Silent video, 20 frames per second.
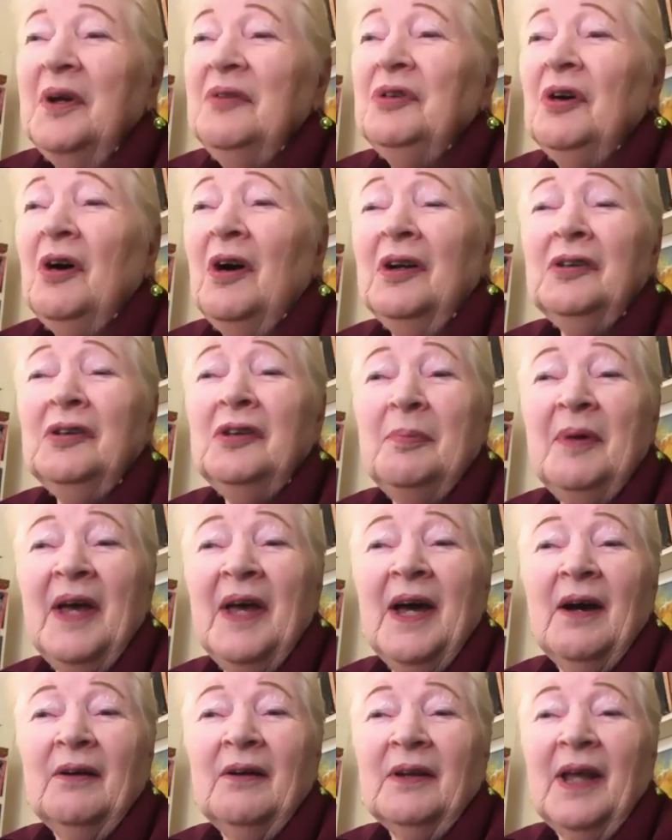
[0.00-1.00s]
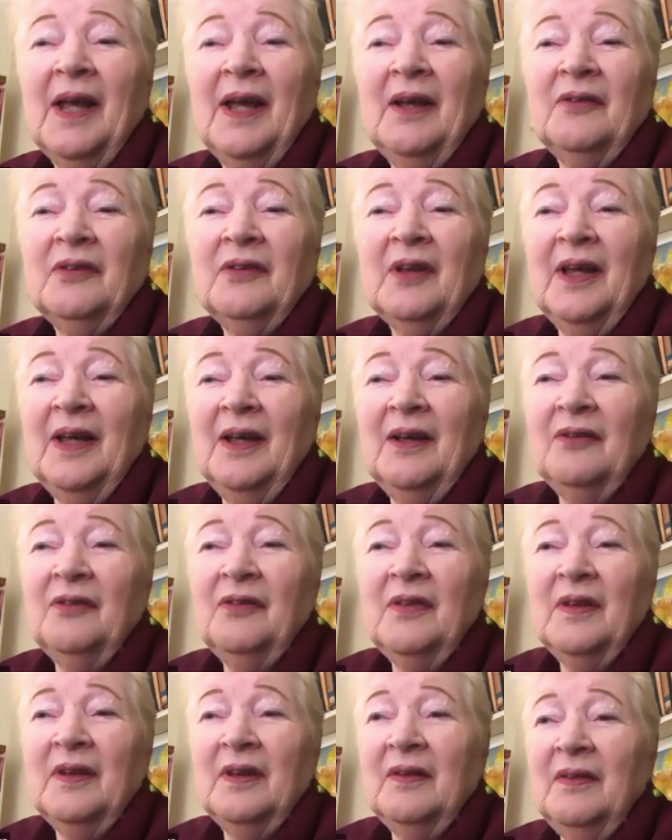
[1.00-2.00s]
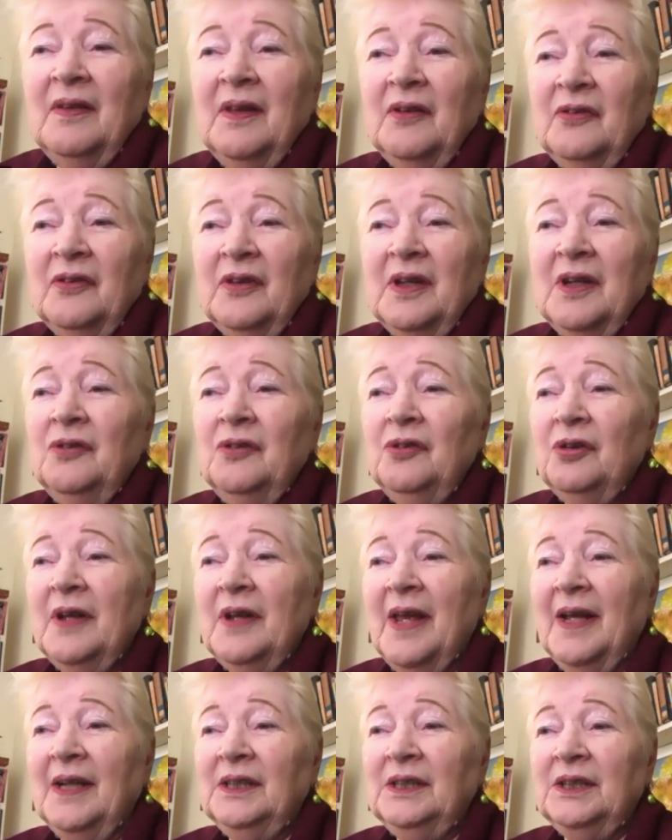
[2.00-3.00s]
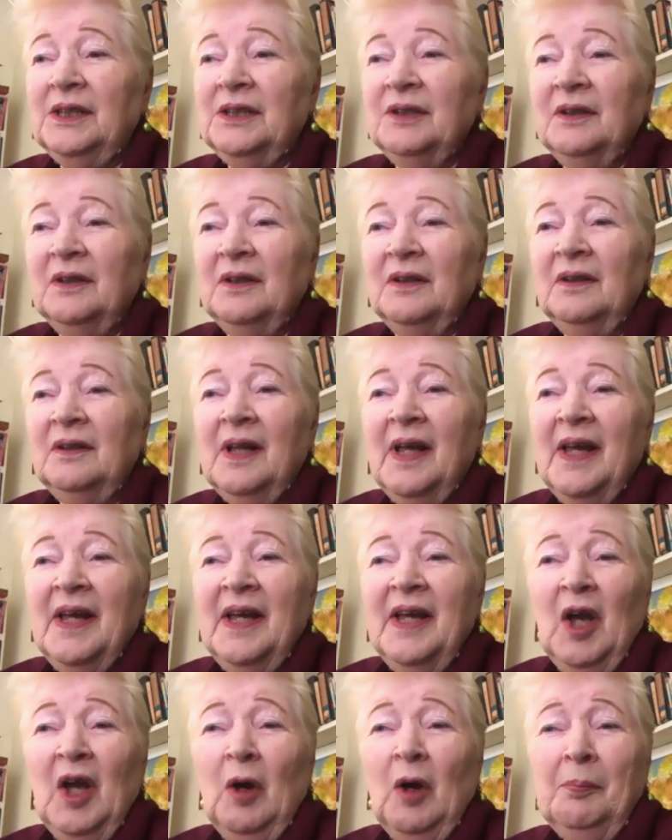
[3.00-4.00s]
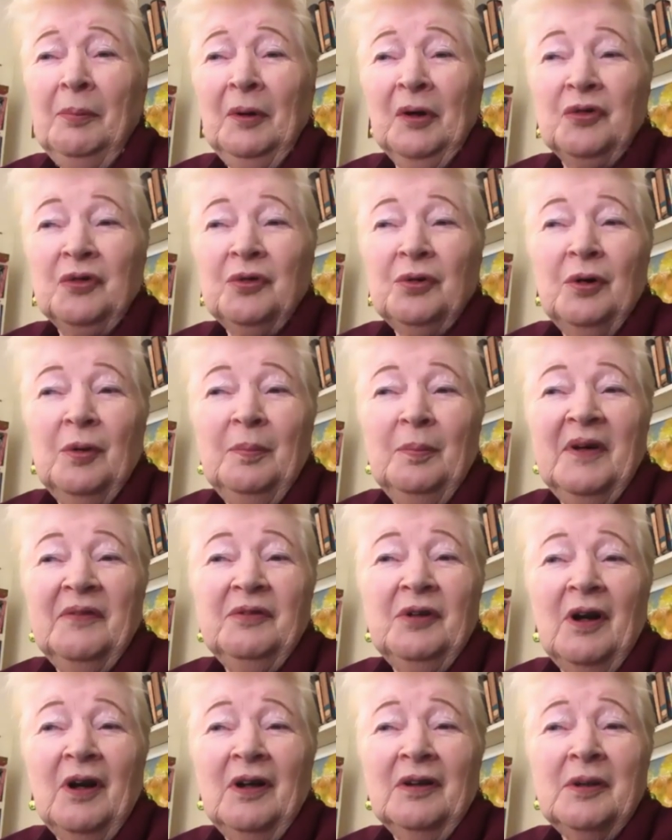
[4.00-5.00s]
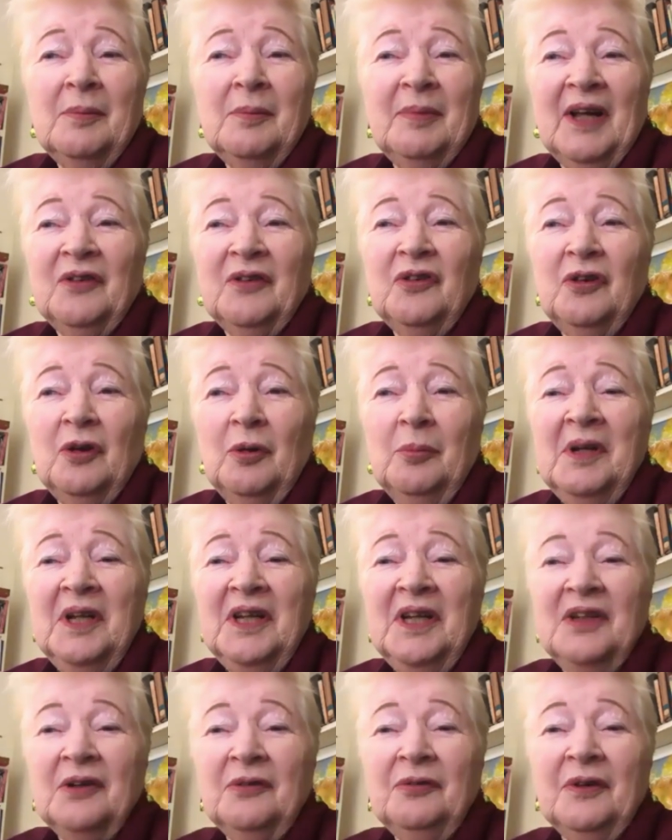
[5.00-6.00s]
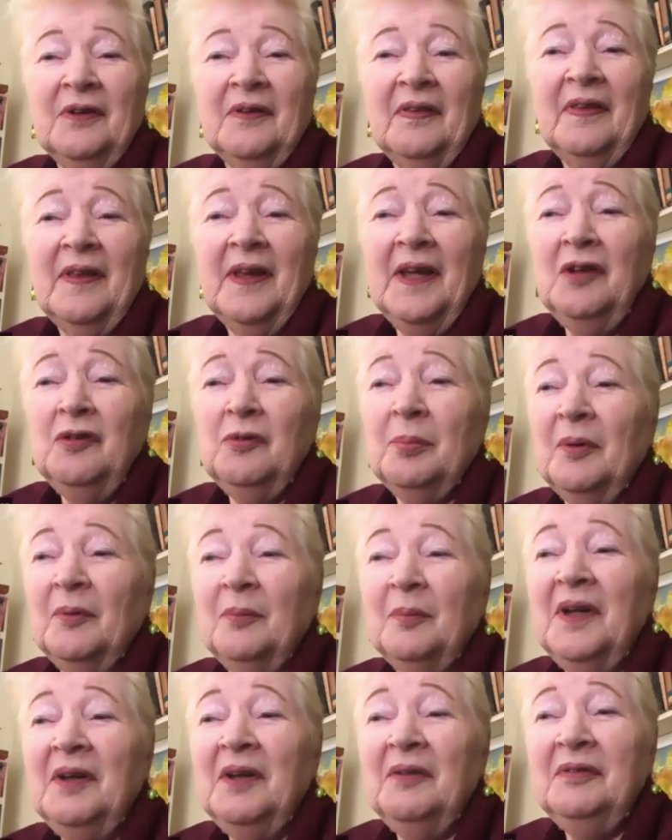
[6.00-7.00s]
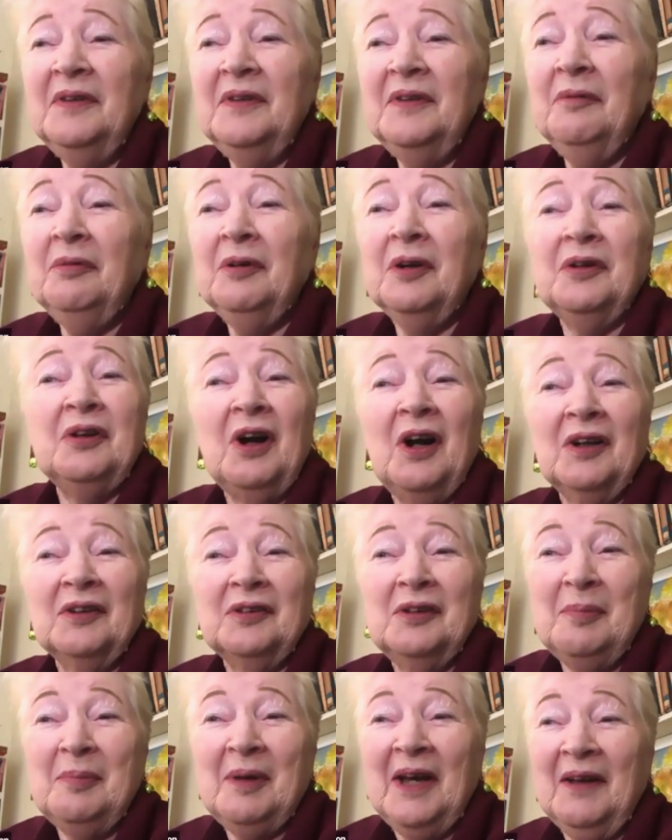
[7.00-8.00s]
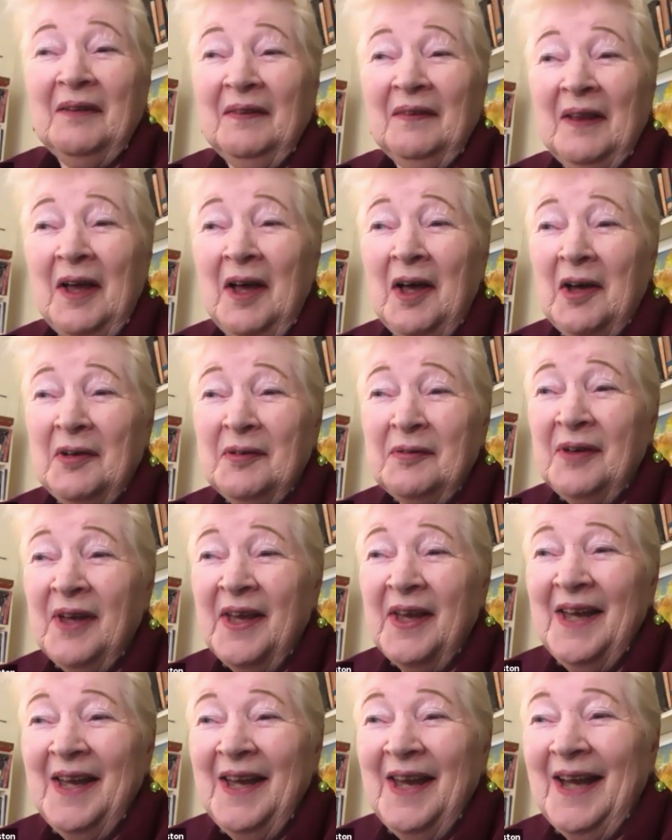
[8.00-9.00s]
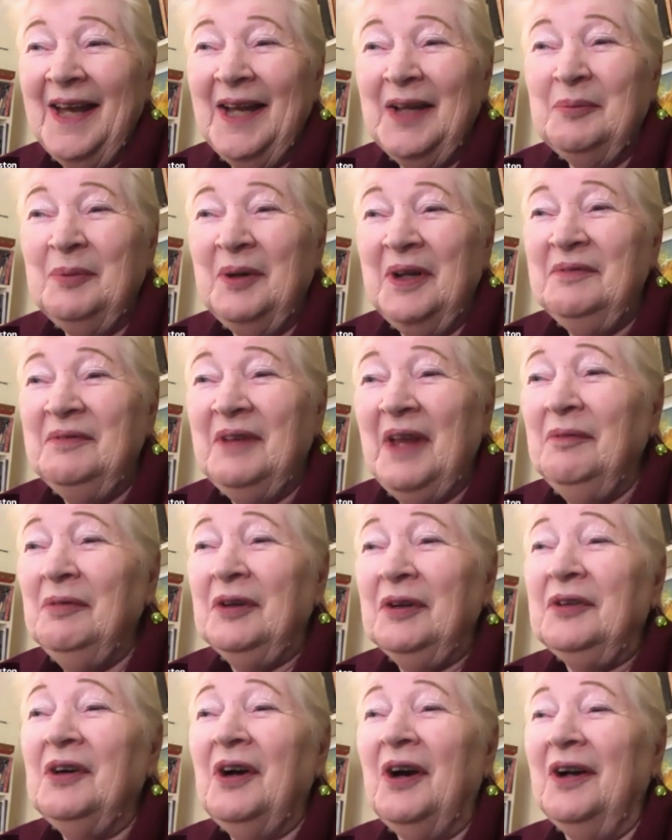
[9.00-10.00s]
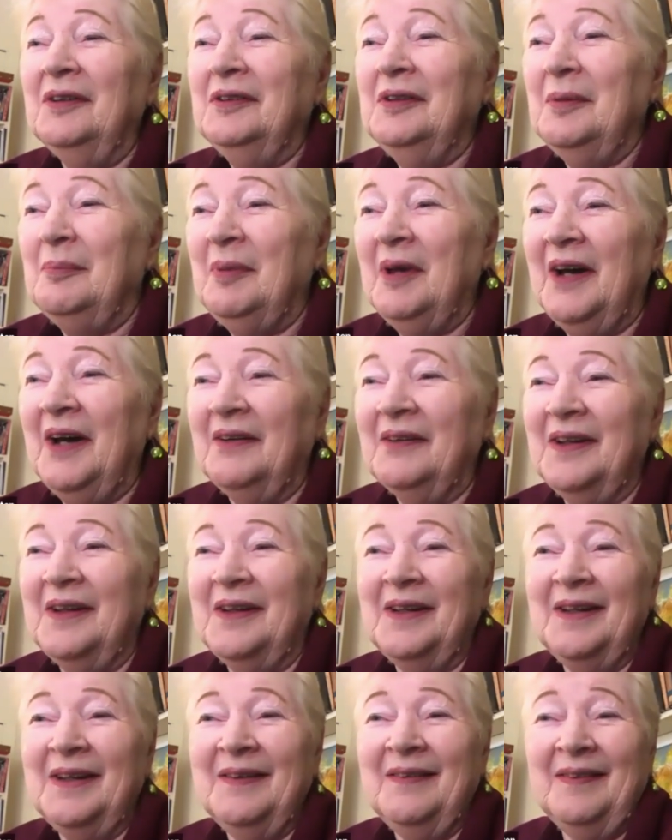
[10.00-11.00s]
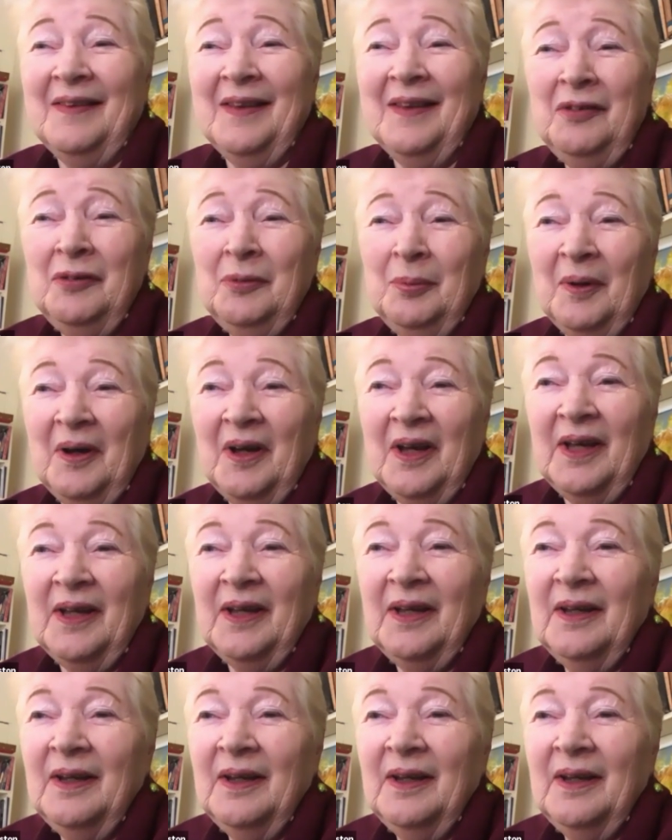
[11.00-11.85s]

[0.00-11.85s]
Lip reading: talked about as this international helpers group, we've talked about so many different things, but we've never talked about love. And we never talked about it in this way.